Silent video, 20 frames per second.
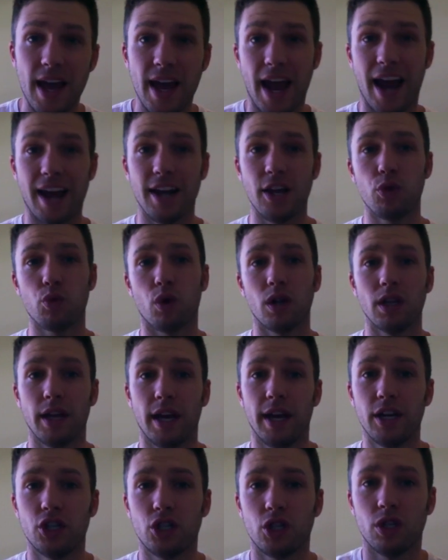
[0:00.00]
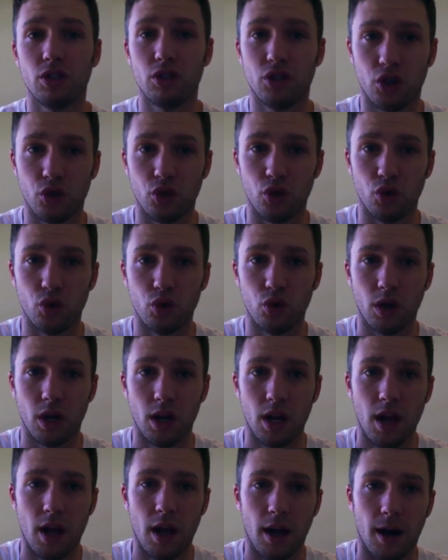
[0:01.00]
any relation to
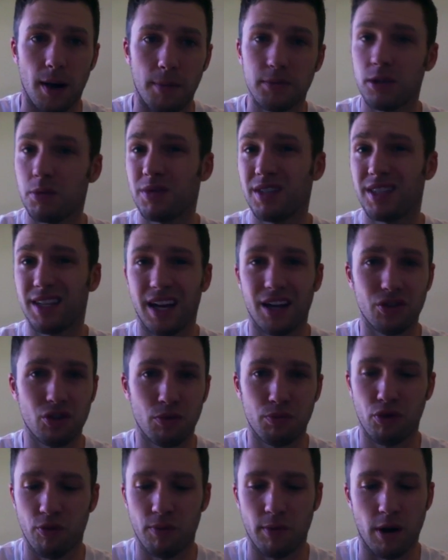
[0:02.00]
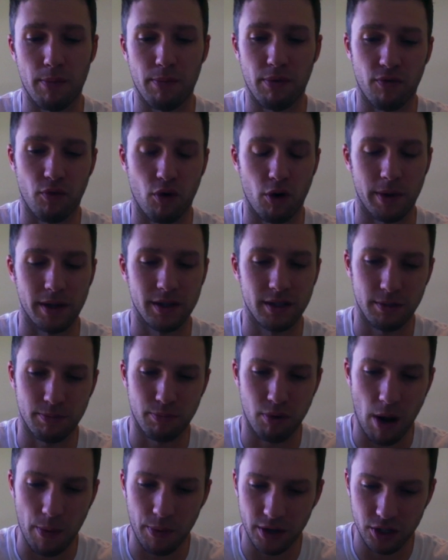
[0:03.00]
substantial improvement on performance. It's
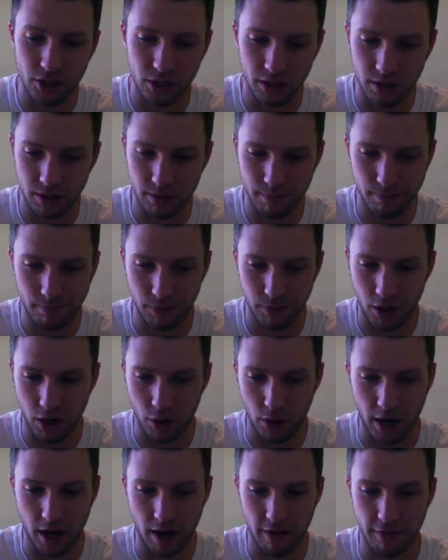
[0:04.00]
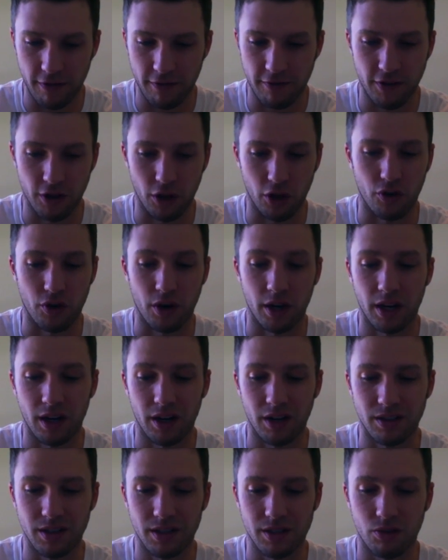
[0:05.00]
probably just, kind of a filler in
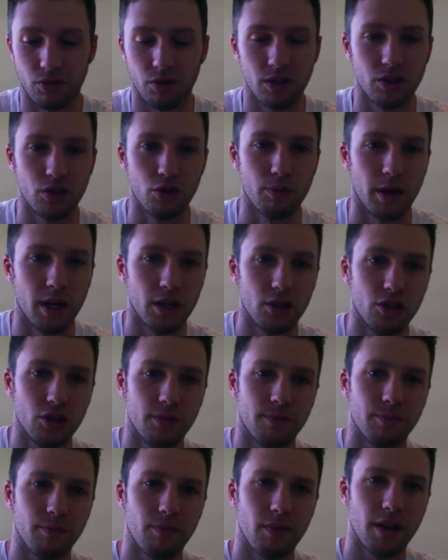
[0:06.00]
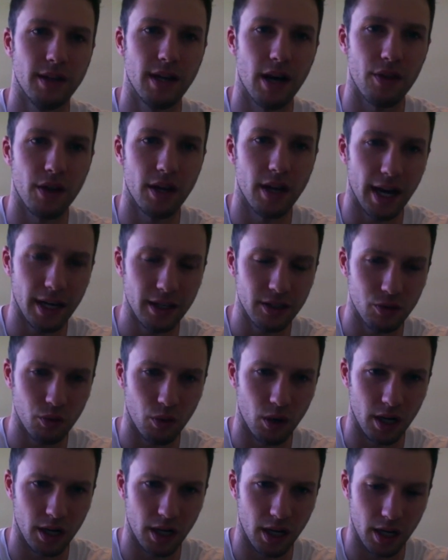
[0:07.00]
here. It doesn't really do much. Now, the next
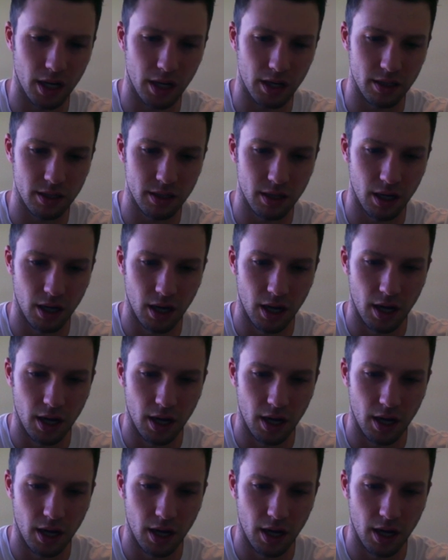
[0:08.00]
one is